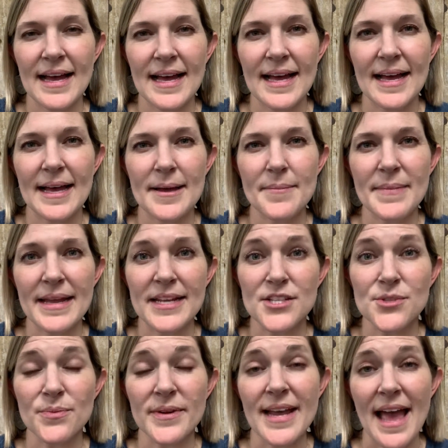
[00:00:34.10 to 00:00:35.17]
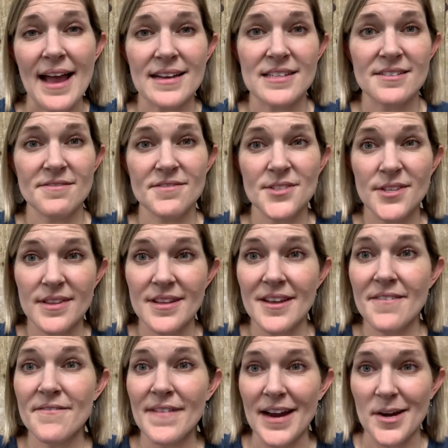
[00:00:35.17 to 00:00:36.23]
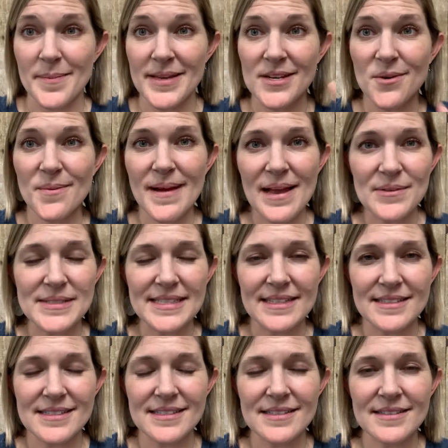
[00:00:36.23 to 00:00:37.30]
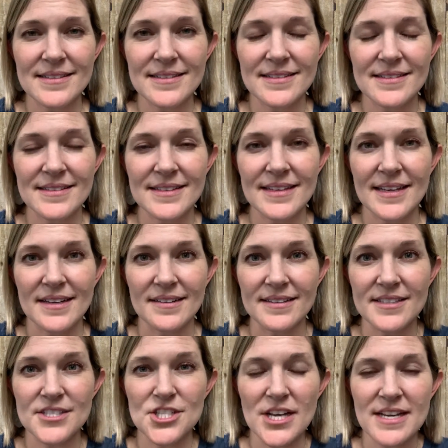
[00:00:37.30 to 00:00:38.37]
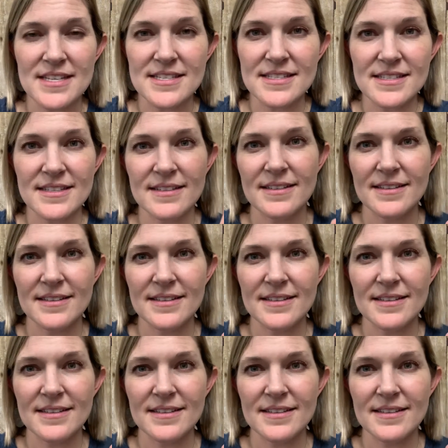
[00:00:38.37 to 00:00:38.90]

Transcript: Um, and it's reactive to the environment around it. It'll adjust.